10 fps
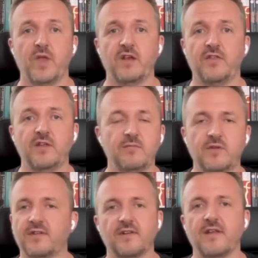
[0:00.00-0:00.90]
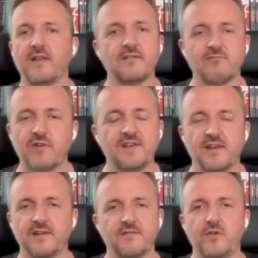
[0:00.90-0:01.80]
And I think just as
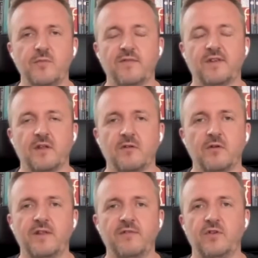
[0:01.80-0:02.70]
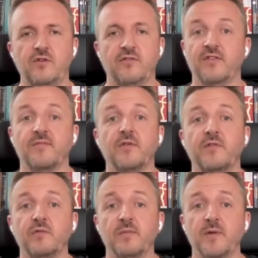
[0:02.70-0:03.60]
recently as a few months ago, no one even knew that this
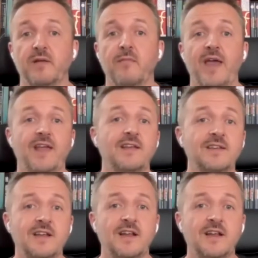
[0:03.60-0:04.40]
movie was being made.